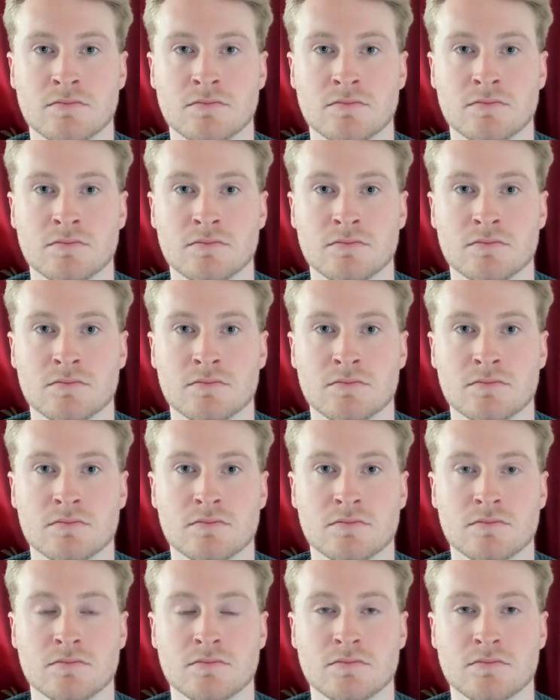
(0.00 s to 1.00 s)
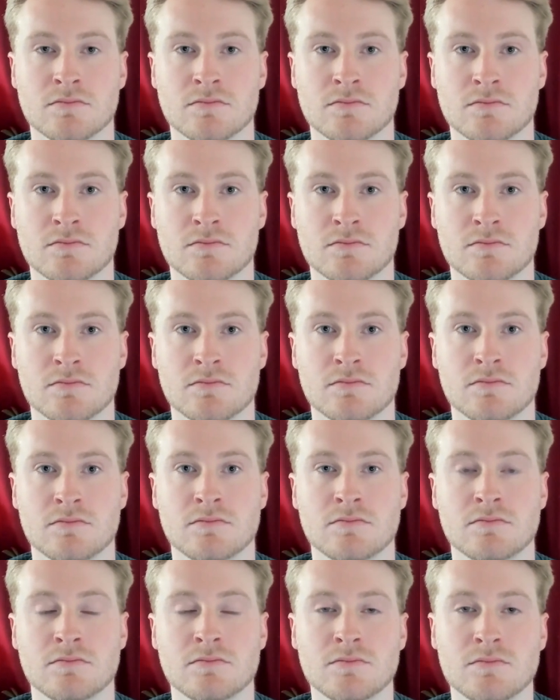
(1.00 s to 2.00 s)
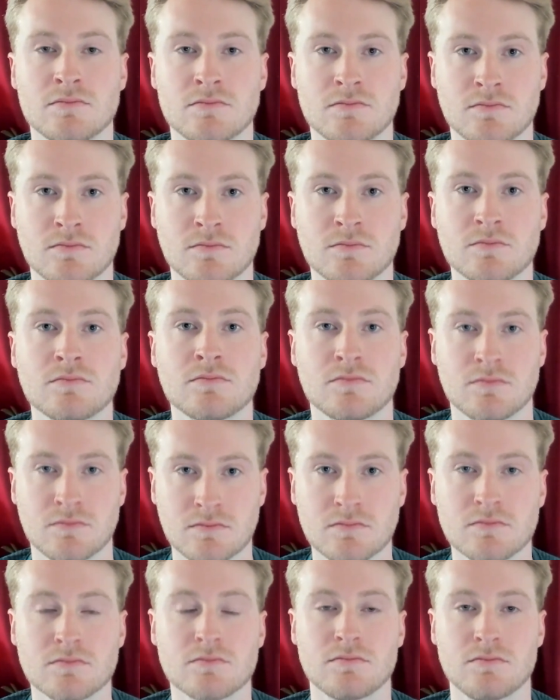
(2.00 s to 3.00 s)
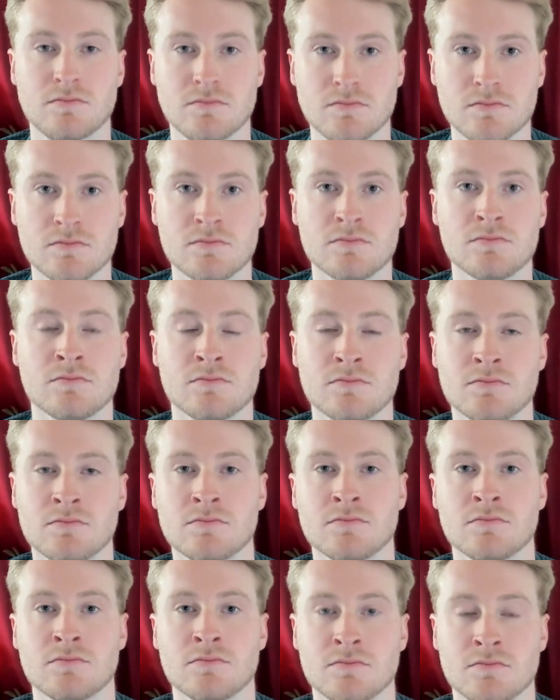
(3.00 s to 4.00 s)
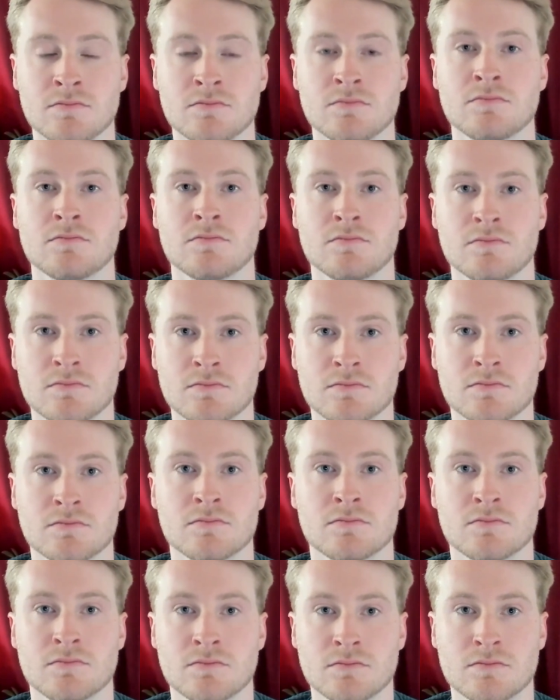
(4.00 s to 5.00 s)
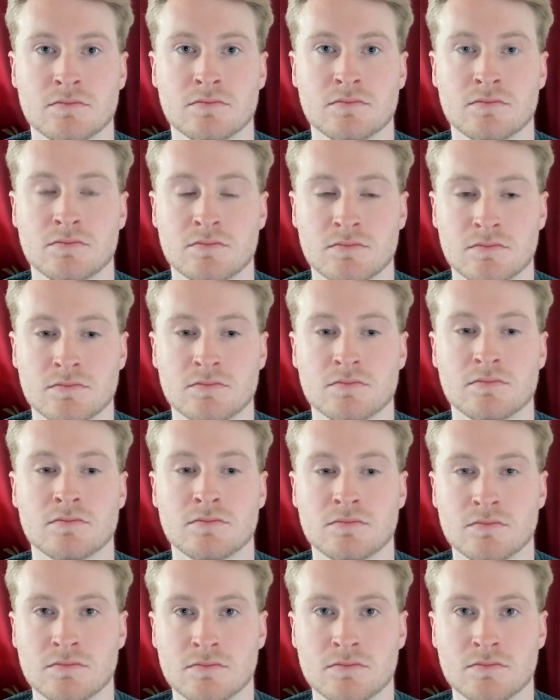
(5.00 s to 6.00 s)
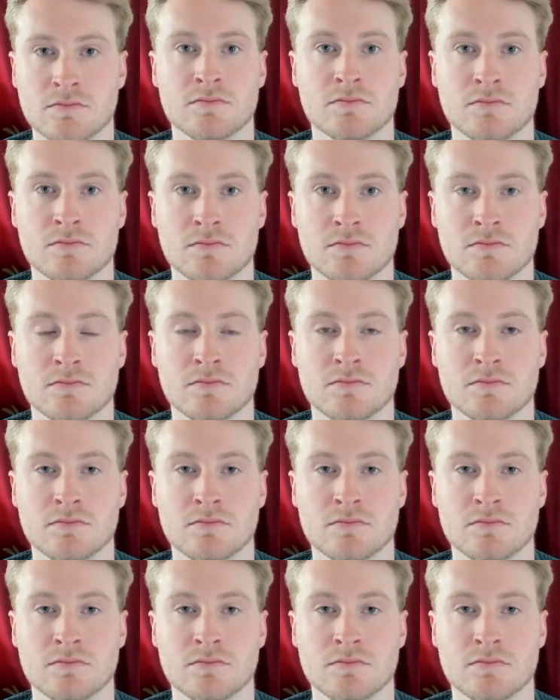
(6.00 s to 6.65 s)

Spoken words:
[no speech]